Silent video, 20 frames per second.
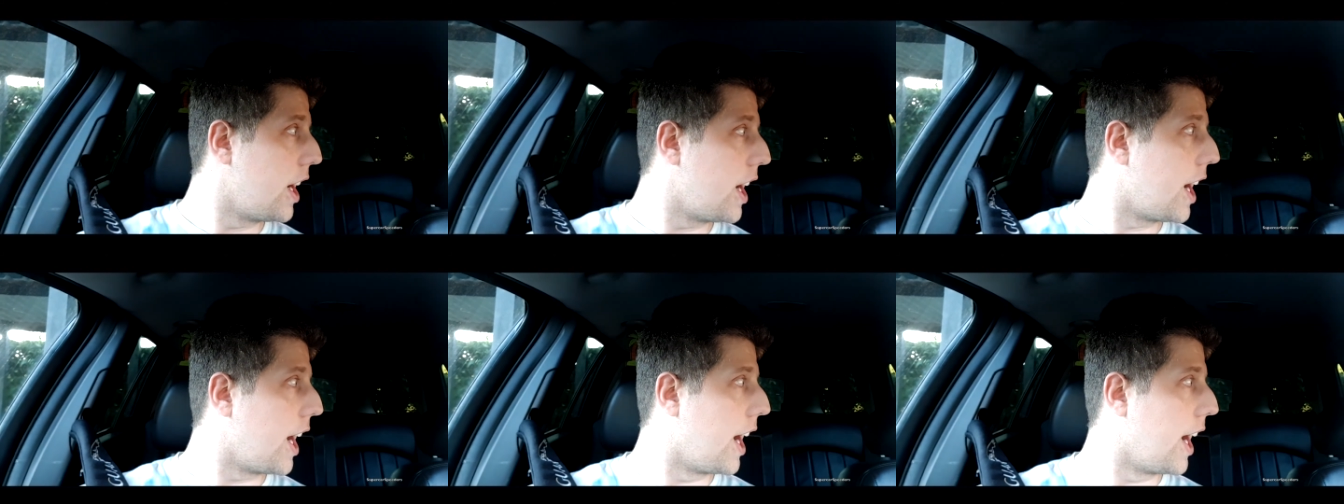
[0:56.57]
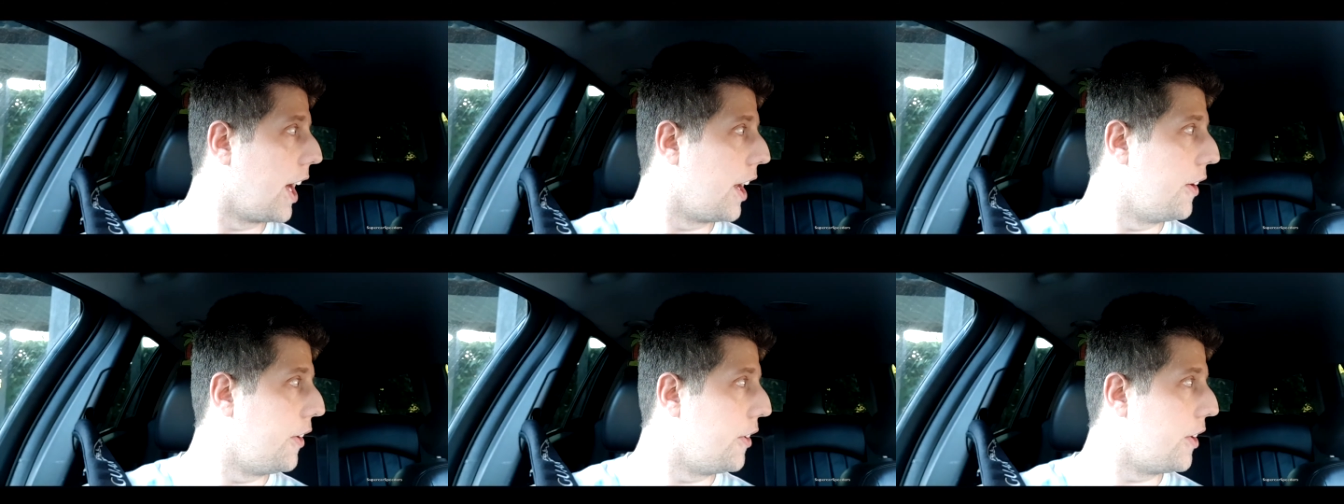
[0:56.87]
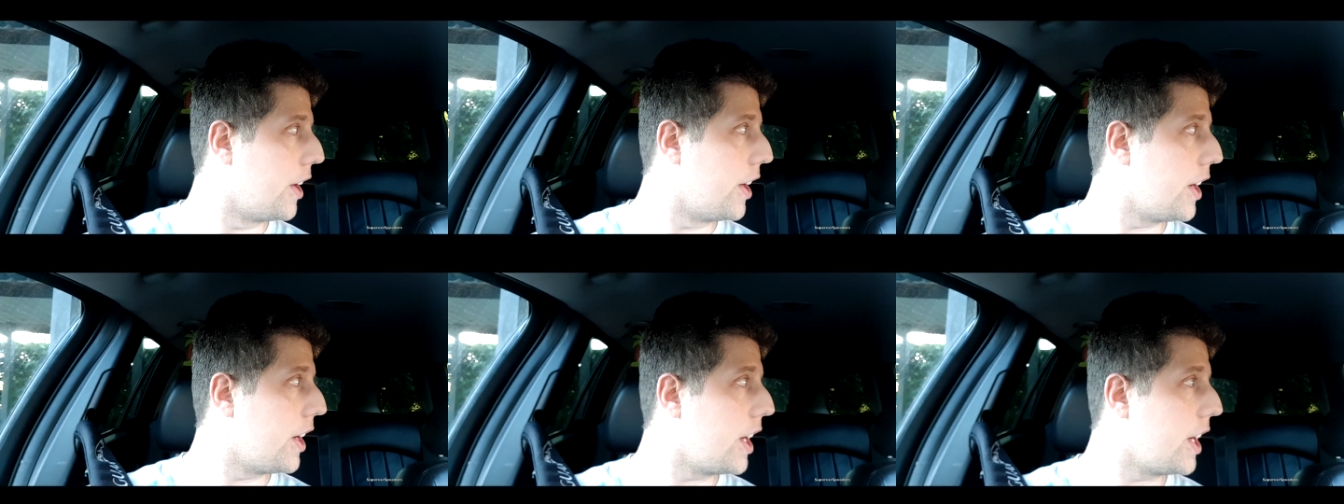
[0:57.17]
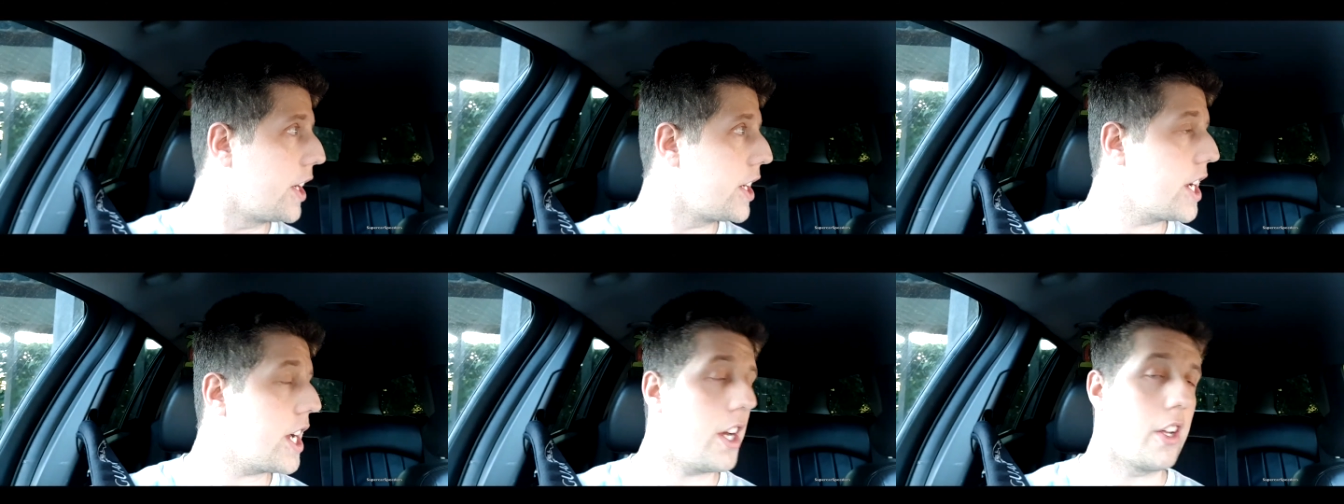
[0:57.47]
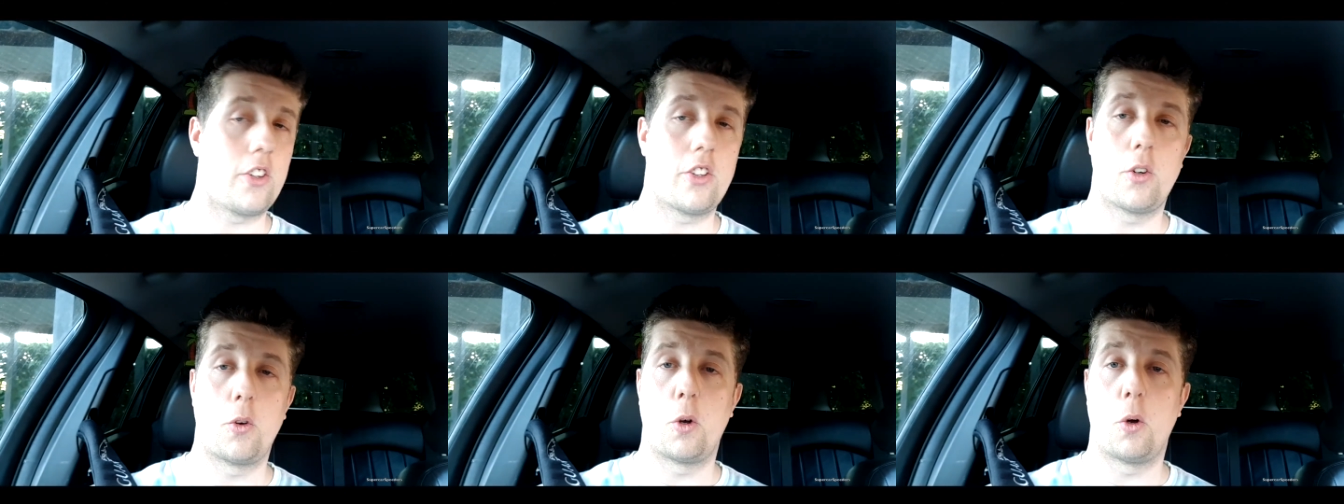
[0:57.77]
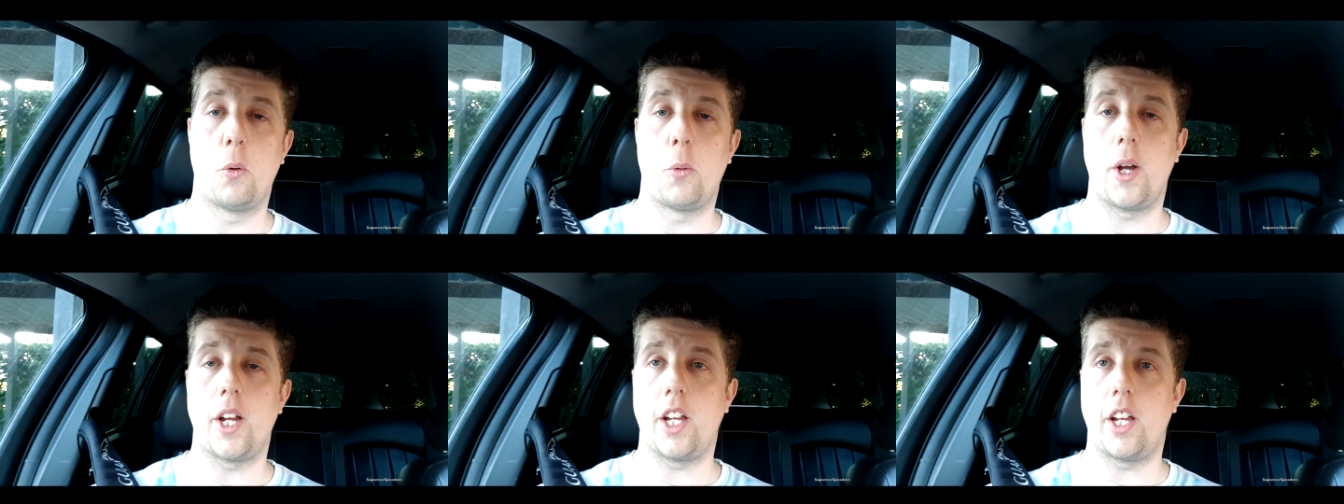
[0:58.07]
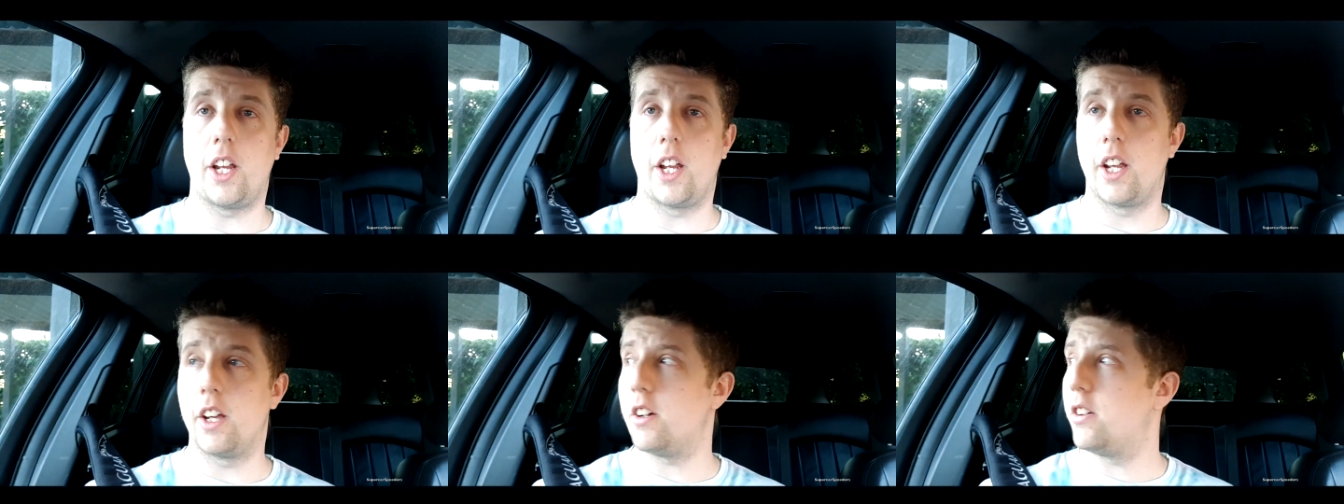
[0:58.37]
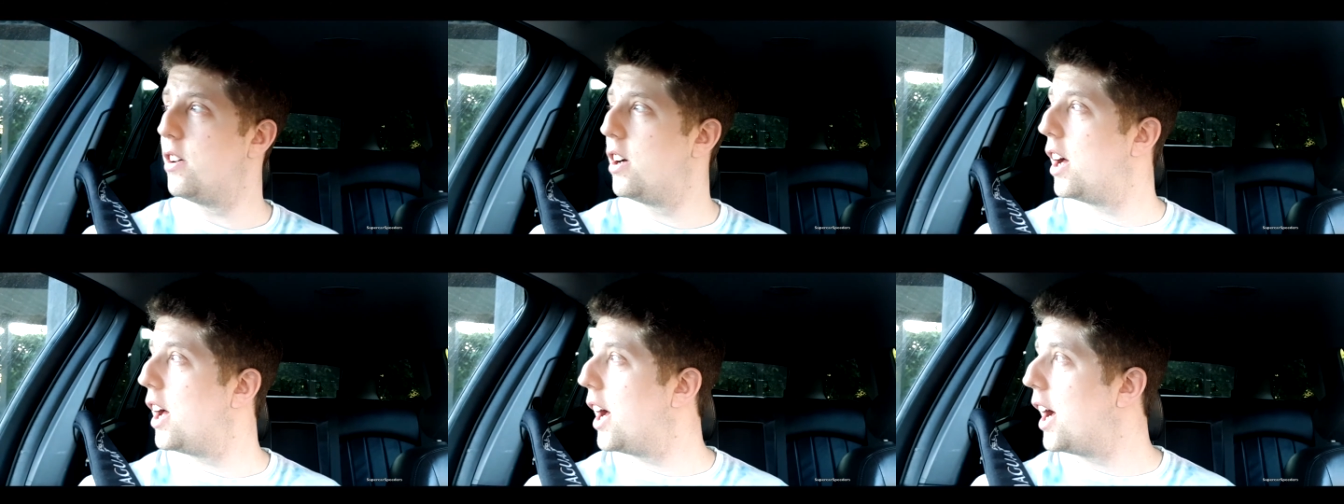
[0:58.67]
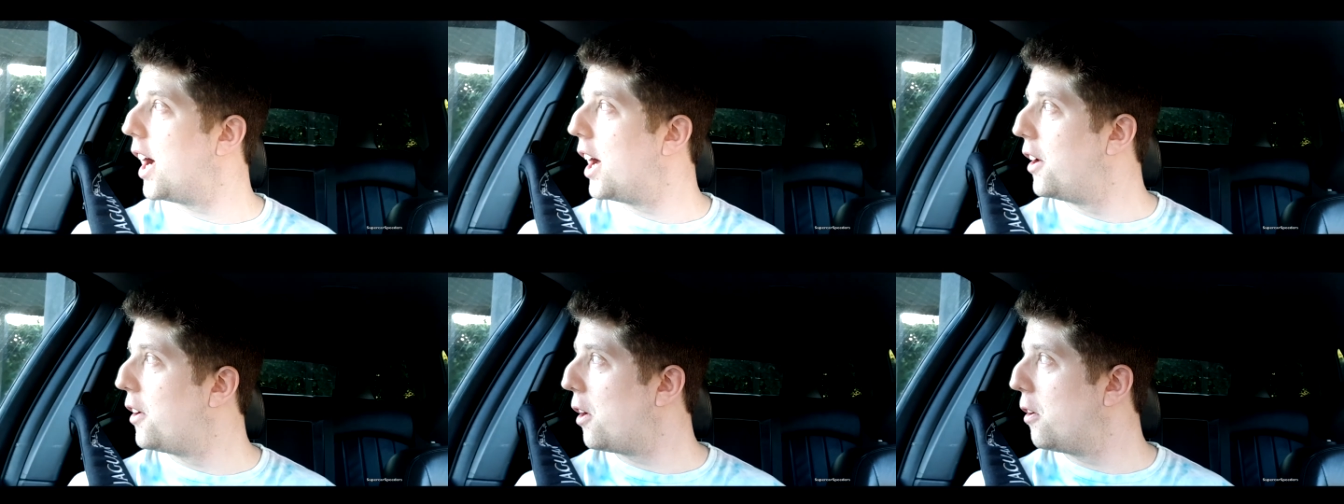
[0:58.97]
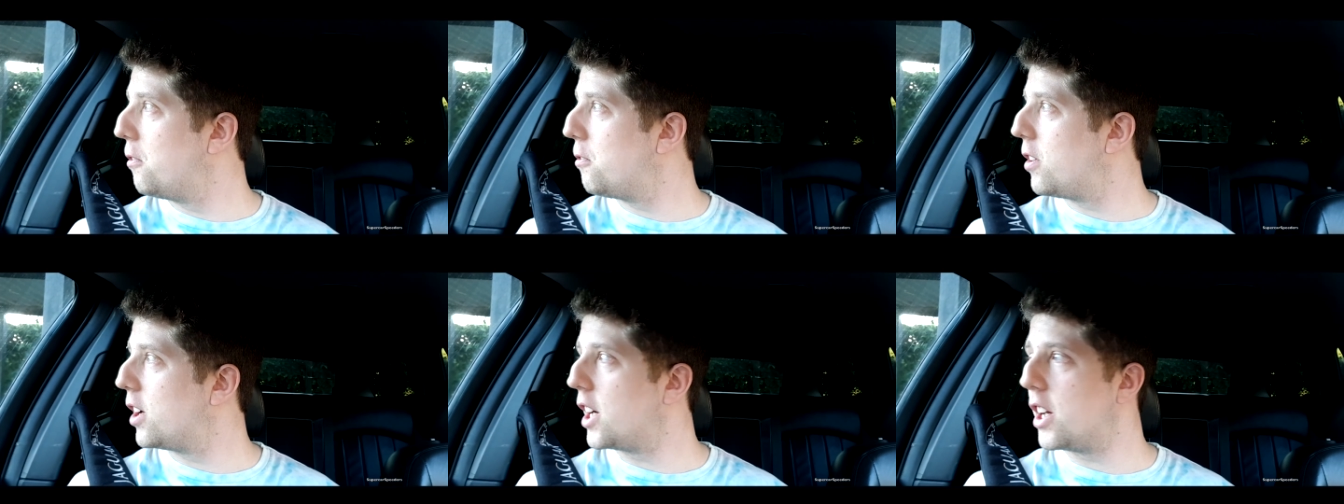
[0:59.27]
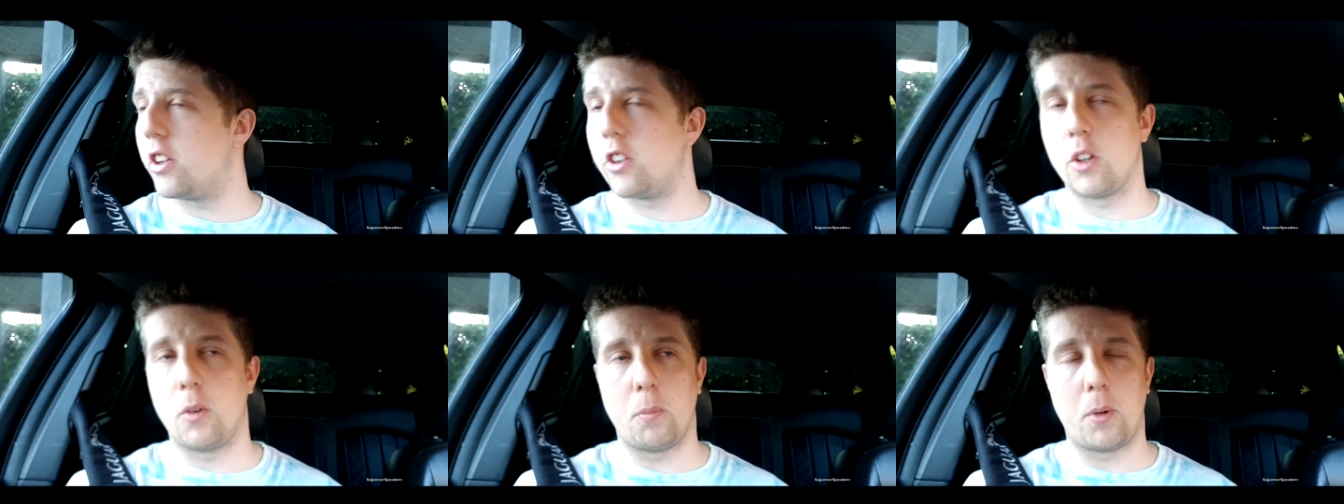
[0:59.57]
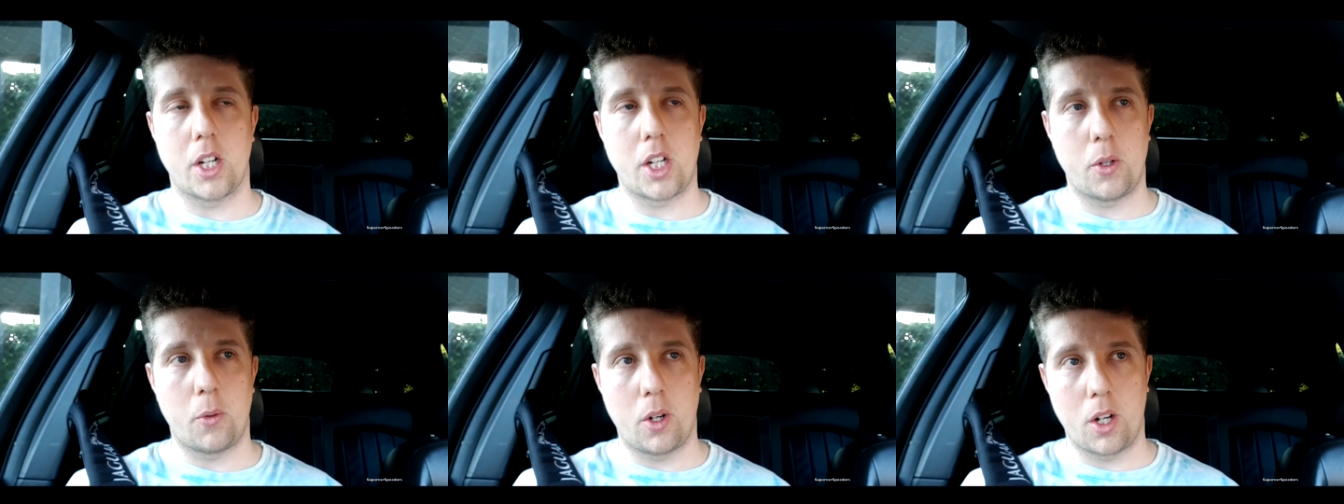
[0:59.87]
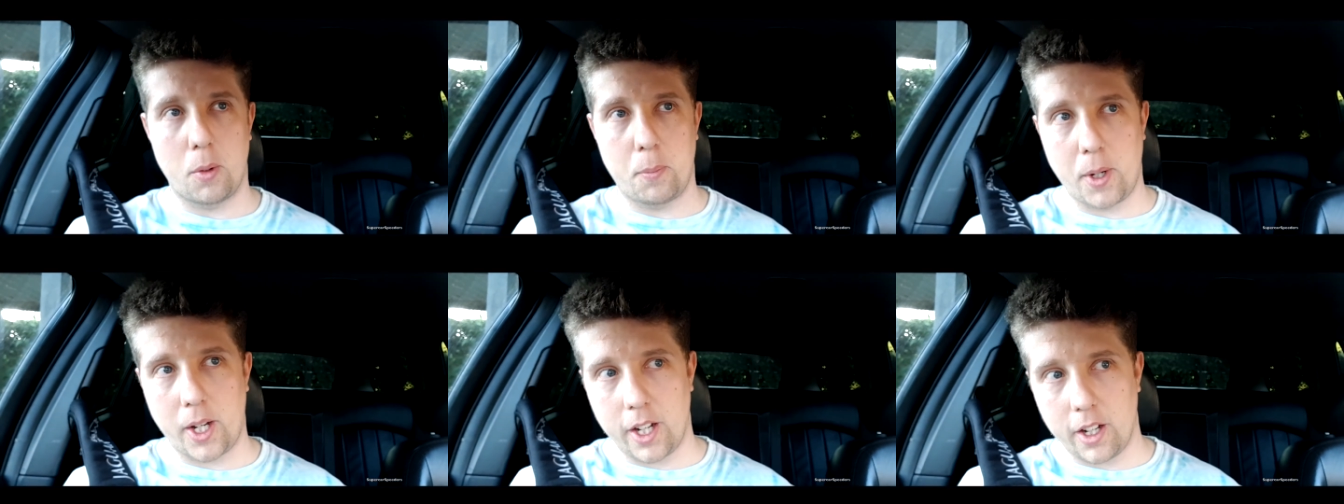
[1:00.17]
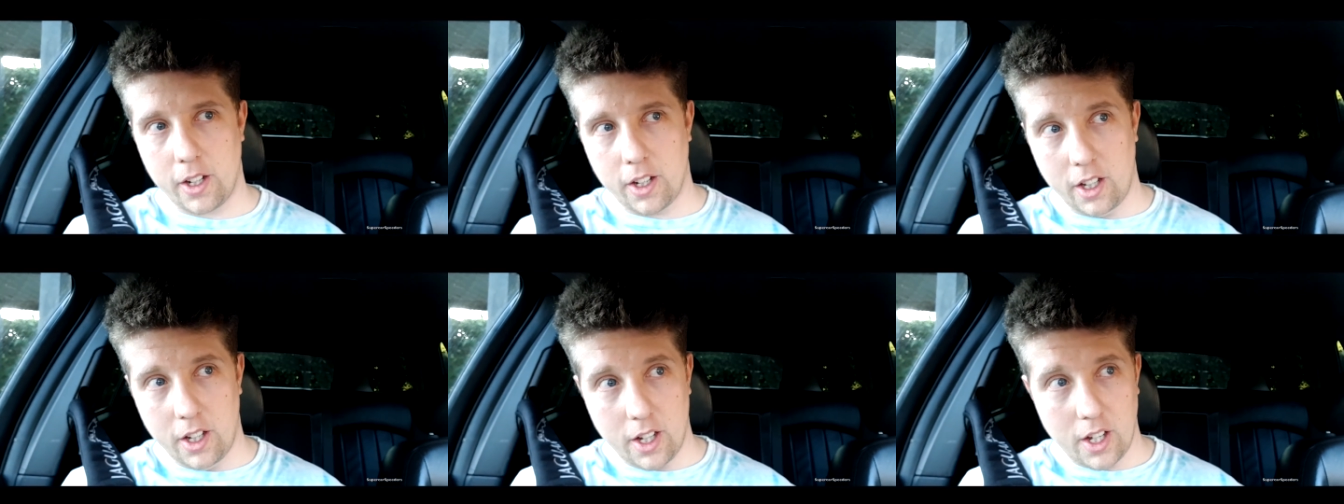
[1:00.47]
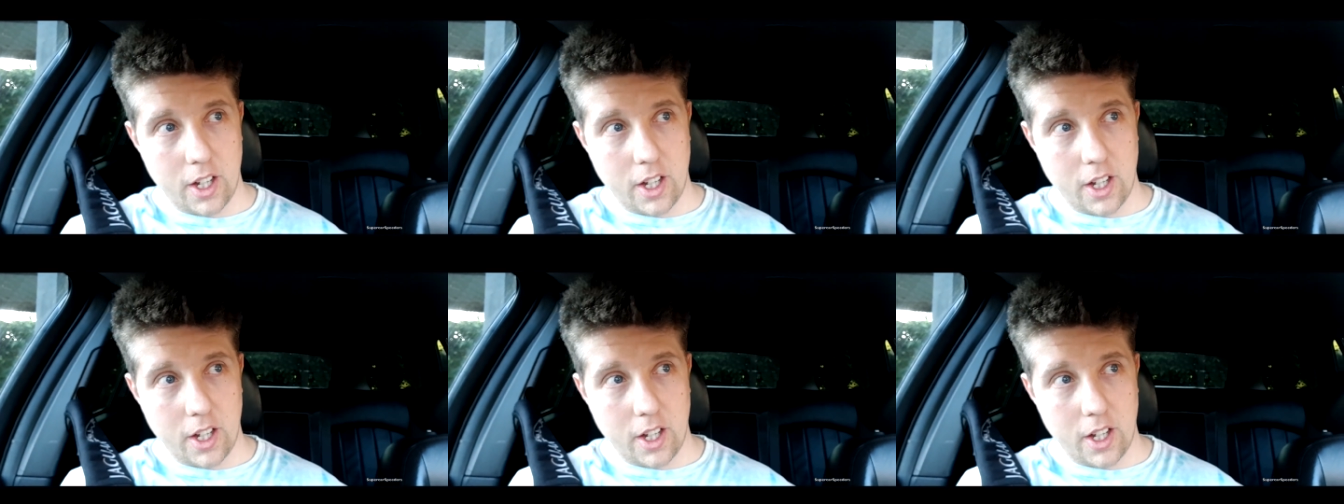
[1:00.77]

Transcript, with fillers: And, uh, and yeah, so we'll wait here and hopefully somebody will appear